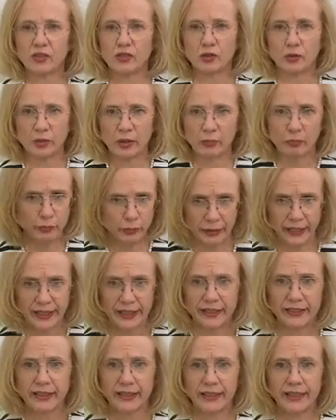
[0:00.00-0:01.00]
are doing
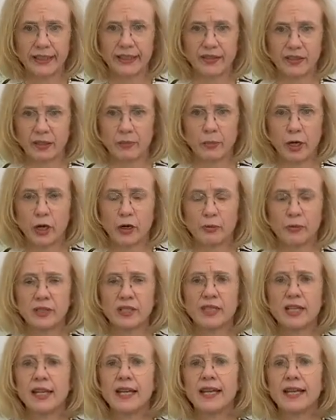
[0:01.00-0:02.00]
brilliantly at the
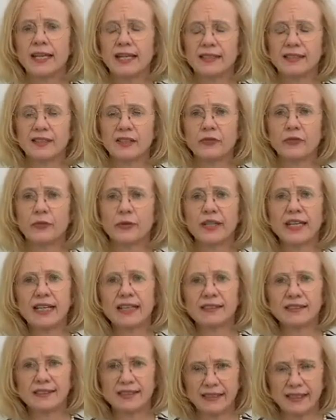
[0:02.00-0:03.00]
moment, is if we
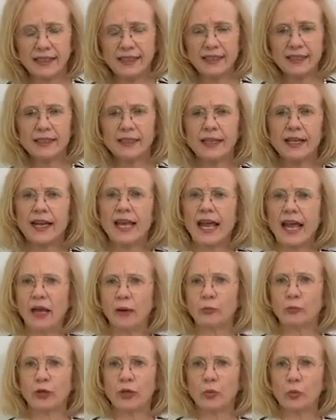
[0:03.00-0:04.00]
get sick
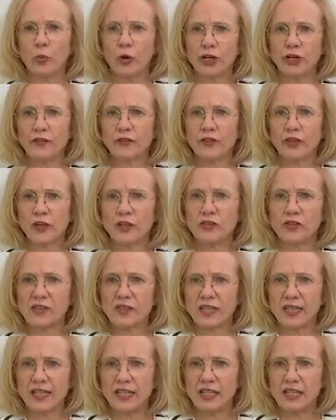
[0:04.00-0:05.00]
and we're one of those
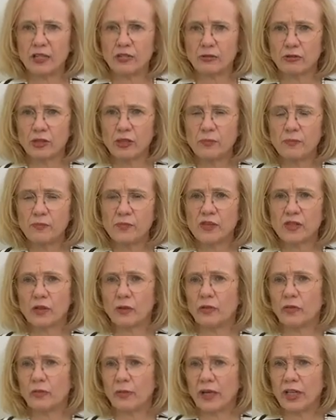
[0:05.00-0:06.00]
key groups,
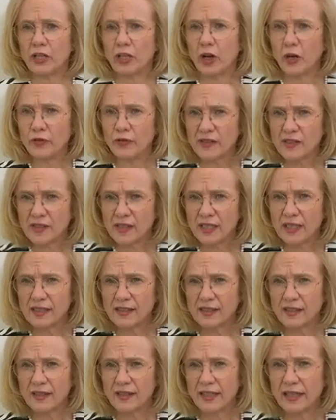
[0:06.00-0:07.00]
so we've been
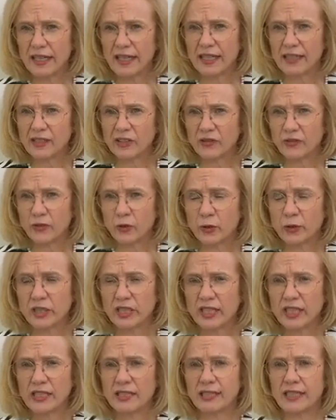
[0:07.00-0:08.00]
overseas in the last
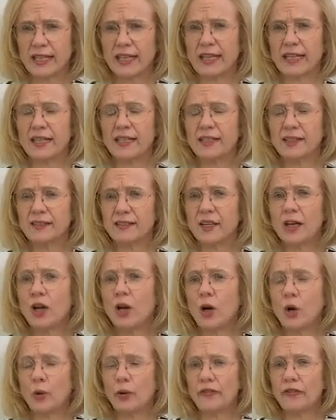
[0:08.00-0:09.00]
14 days,
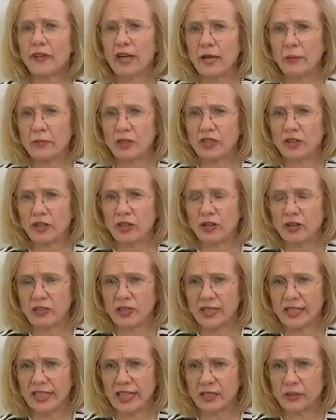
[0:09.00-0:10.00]
or we've come into
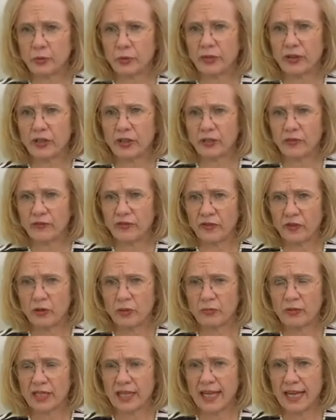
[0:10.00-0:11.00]
contact with a
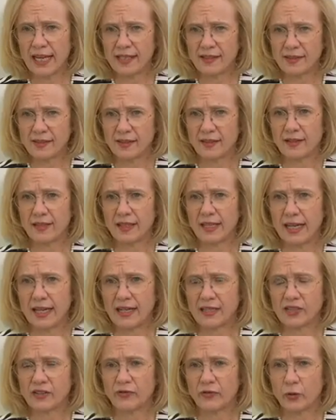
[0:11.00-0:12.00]
confirmed case in the
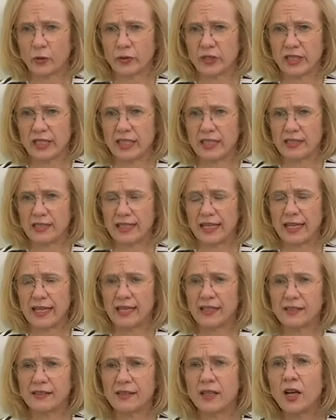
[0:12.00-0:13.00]
last 14
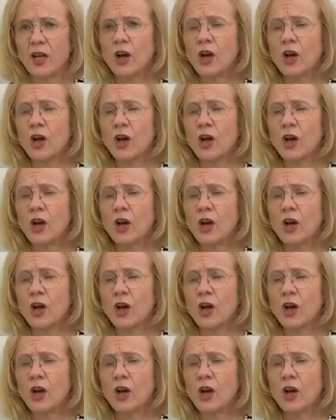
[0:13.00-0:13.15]
days,